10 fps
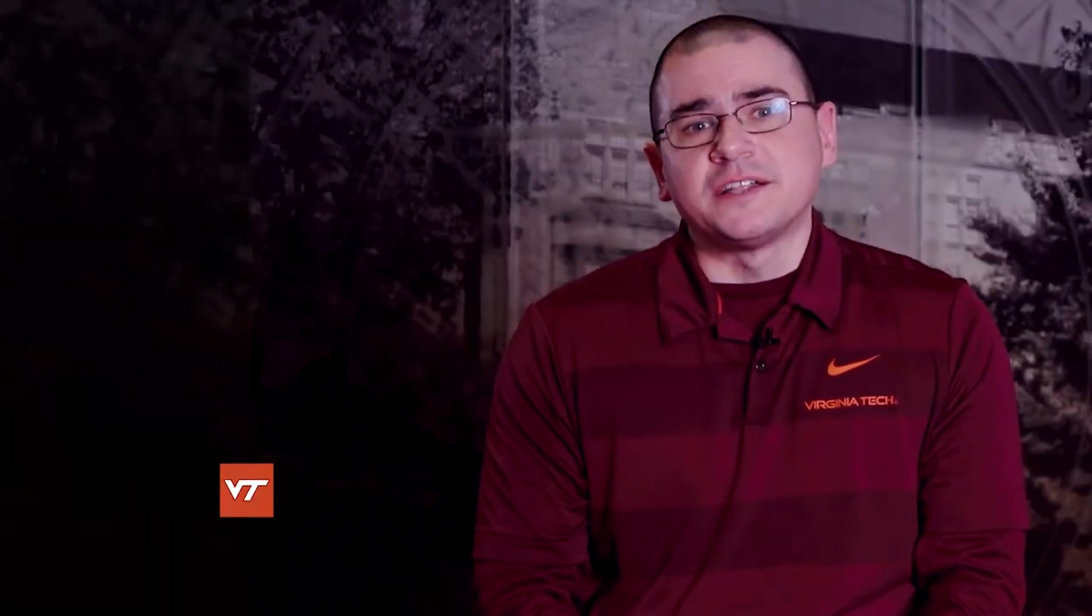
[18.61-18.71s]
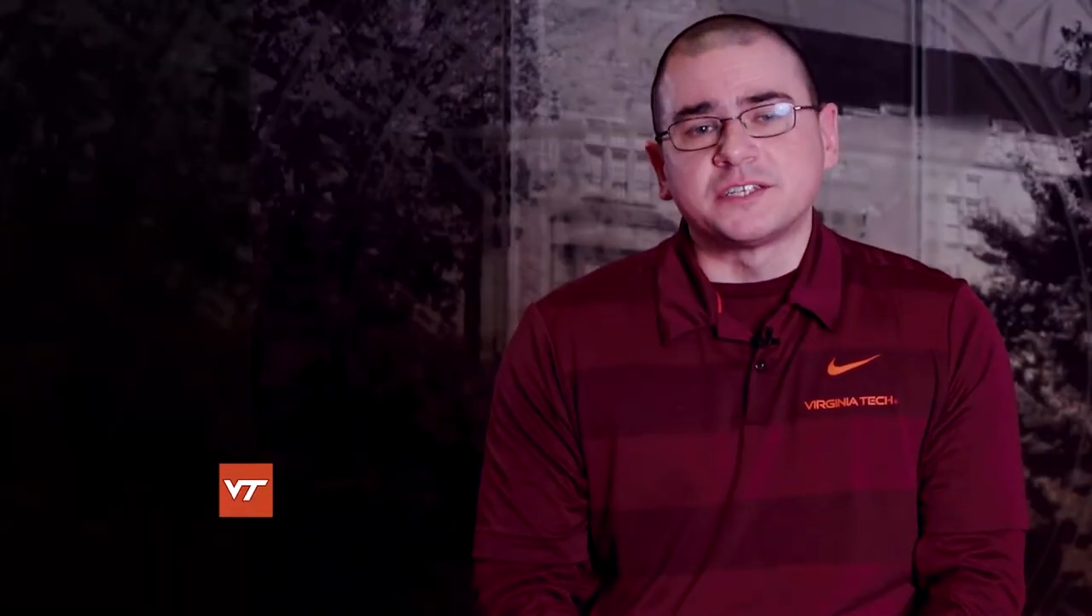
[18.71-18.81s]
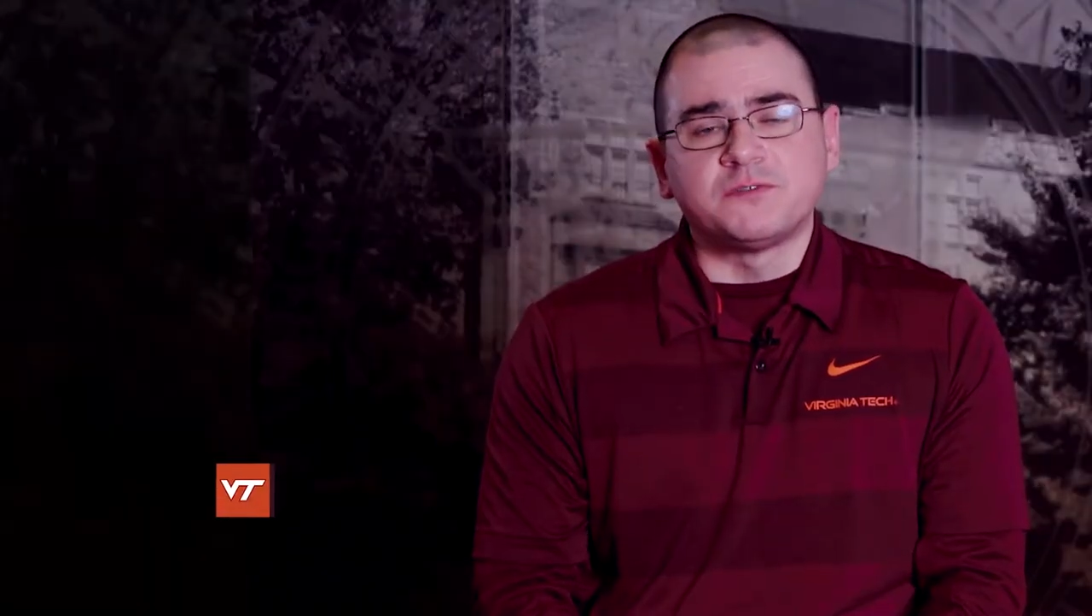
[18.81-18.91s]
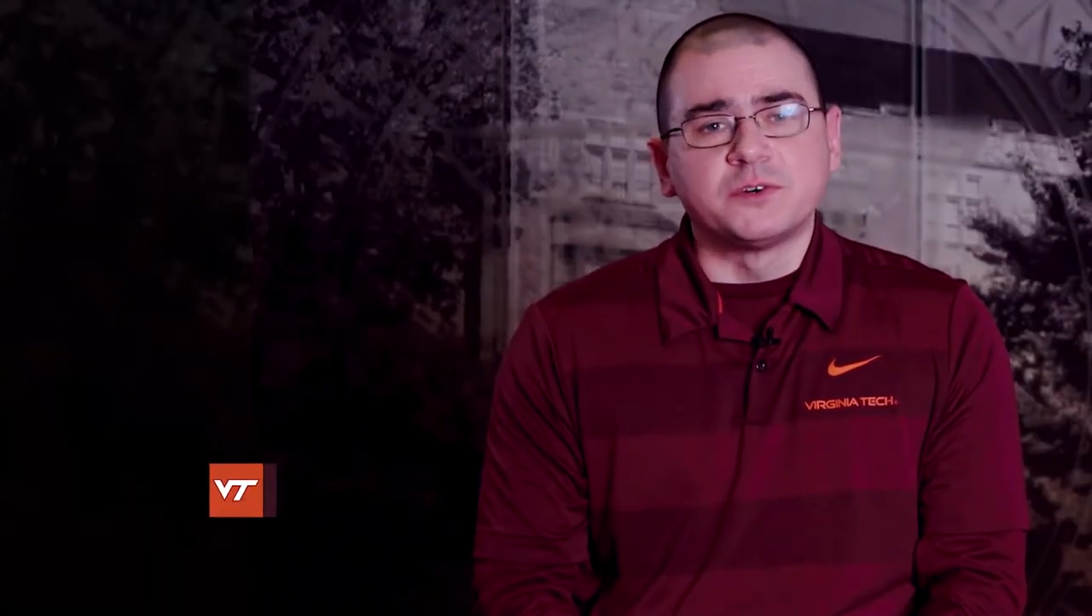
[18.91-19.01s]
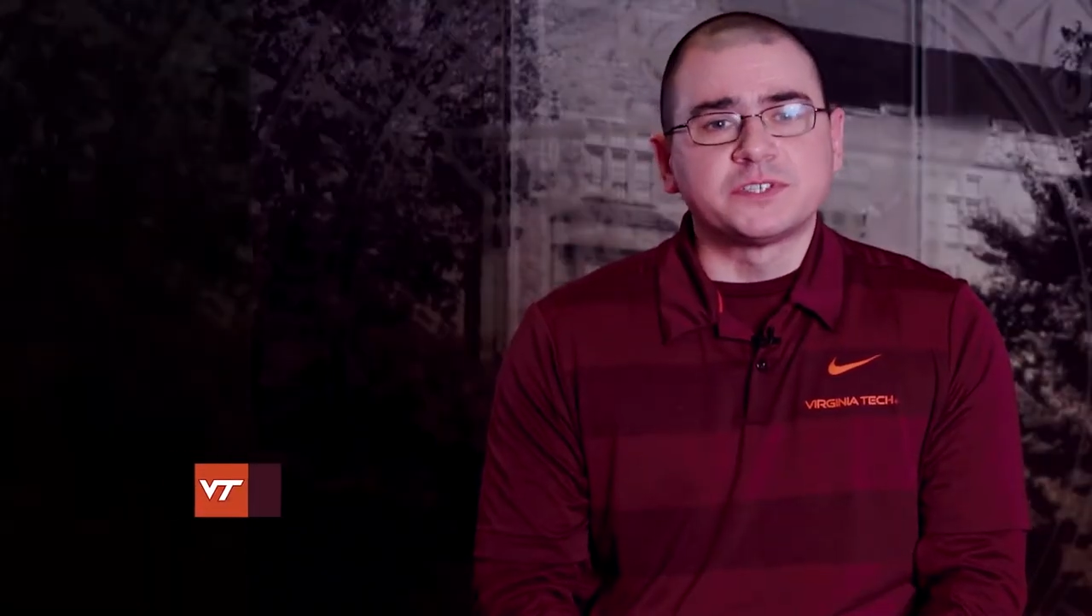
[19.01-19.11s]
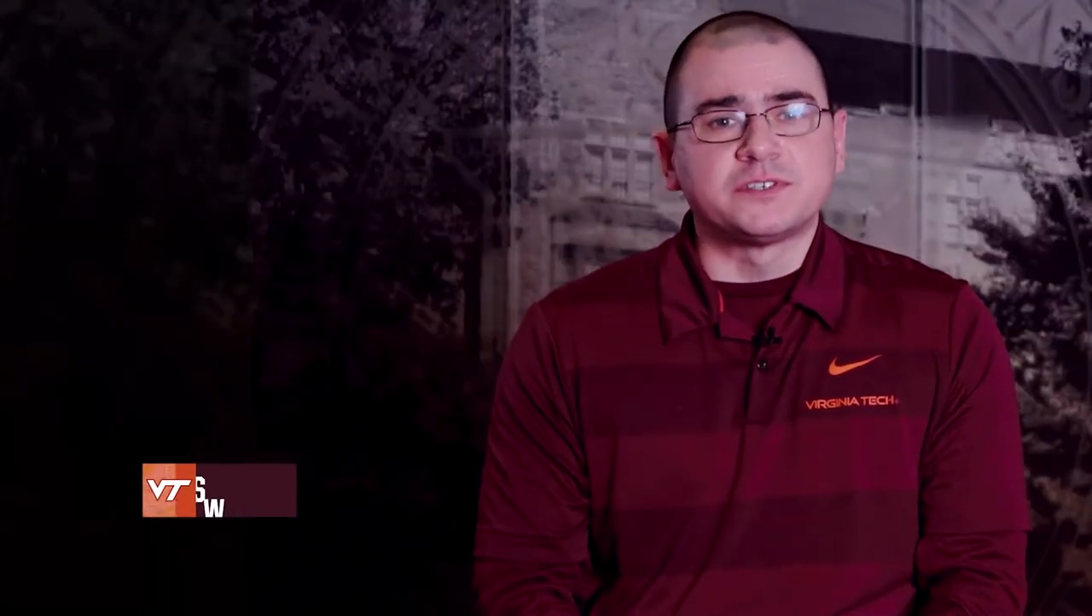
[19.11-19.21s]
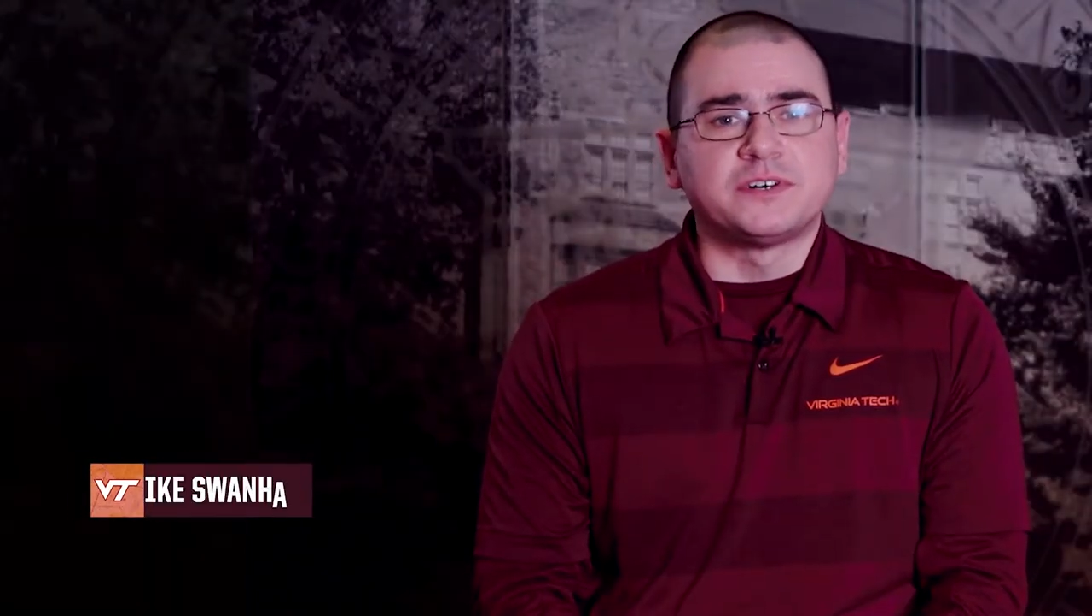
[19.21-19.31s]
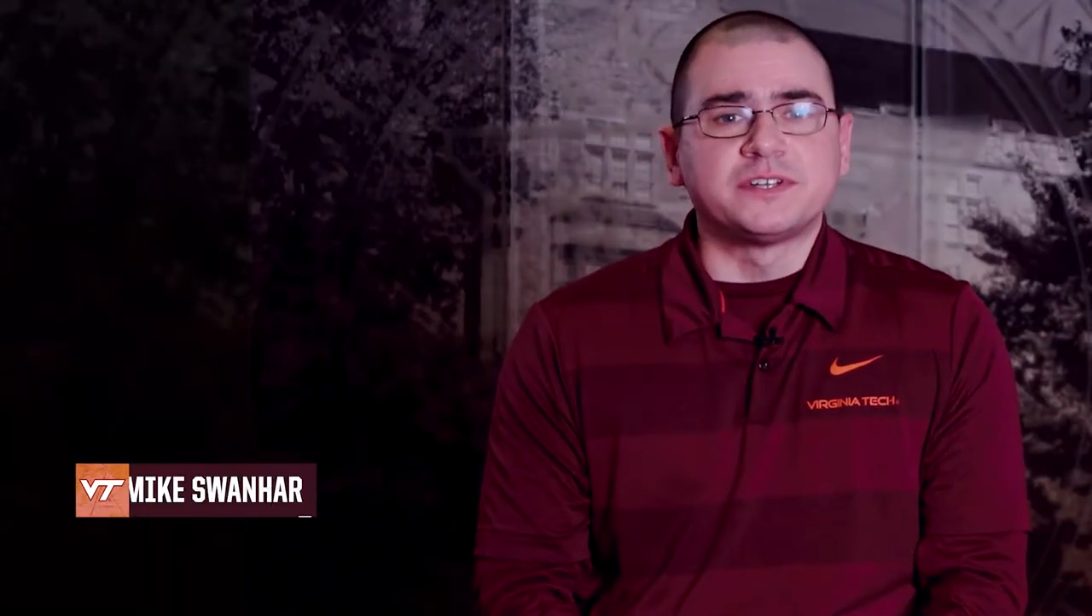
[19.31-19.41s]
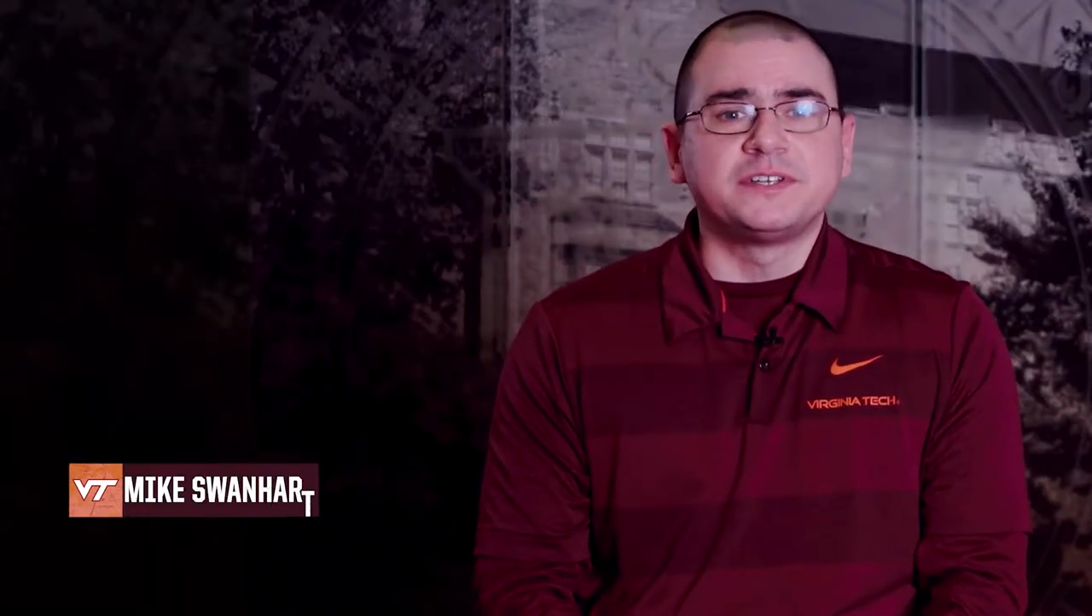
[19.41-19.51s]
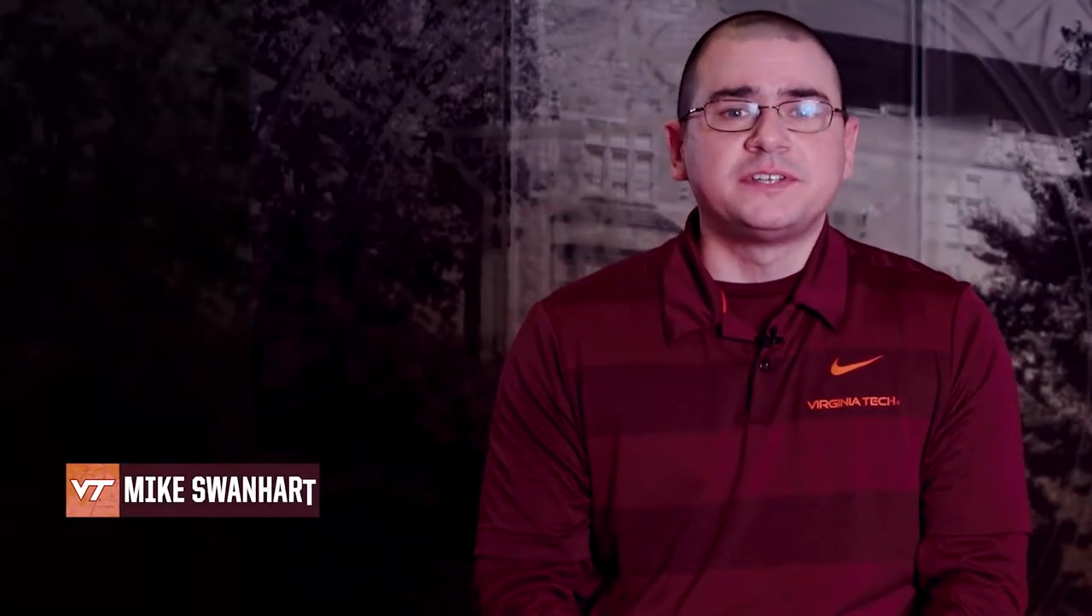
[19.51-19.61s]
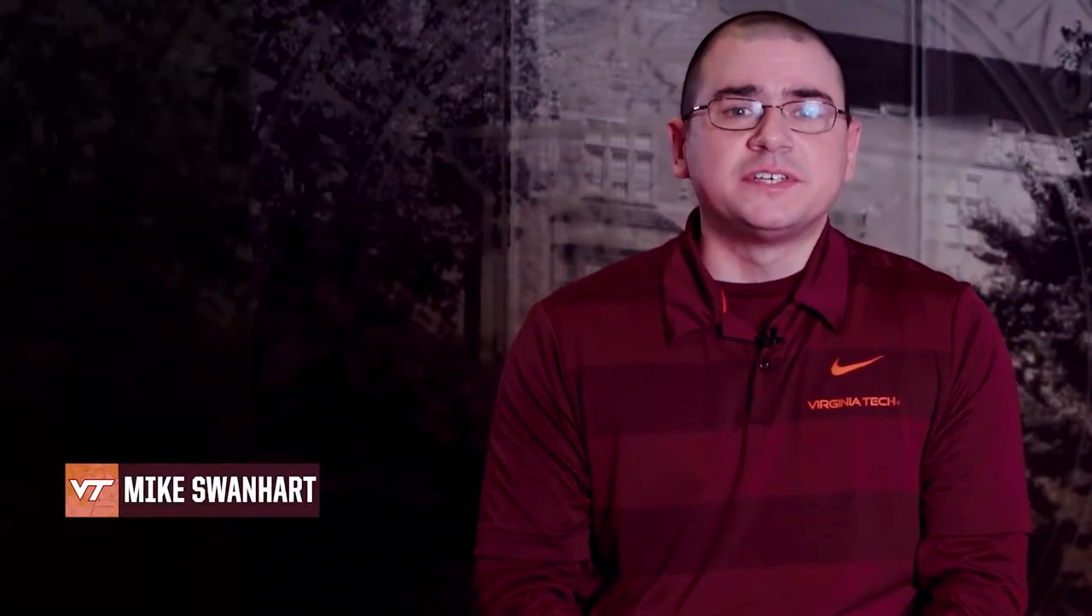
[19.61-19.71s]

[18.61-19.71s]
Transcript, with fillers: like to focus on